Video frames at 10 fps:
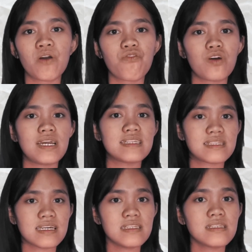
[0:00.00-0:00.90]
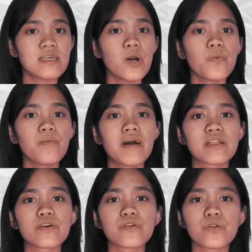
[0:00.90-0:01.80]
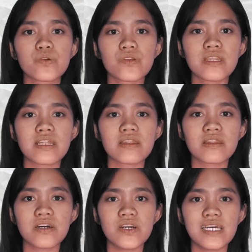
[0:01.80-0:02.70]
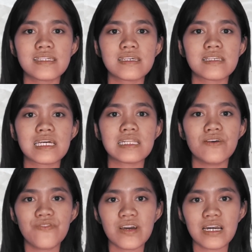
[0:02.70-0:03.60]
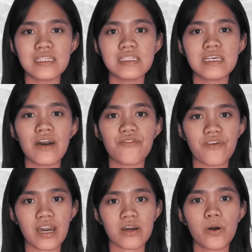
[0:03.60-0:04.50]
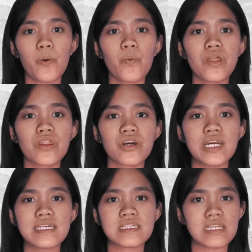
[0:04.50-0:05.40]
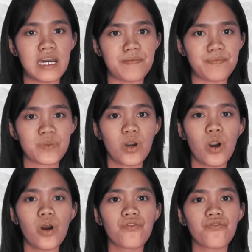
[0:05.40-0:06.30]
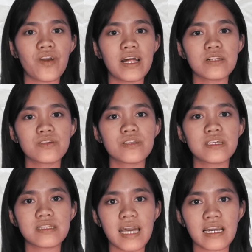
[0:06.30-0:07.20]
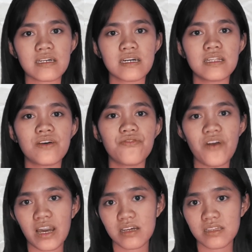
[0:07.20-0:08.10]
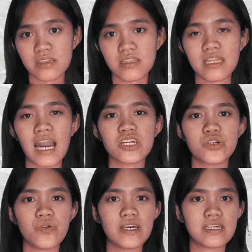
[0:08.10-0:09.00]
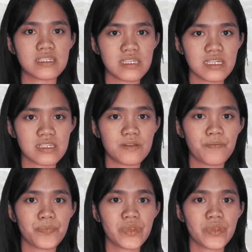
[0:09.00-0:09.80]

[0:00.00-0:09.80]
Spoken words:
For instance, we might conclude that there is a significance effect when there is none, or fail to detect an effect that actually exists.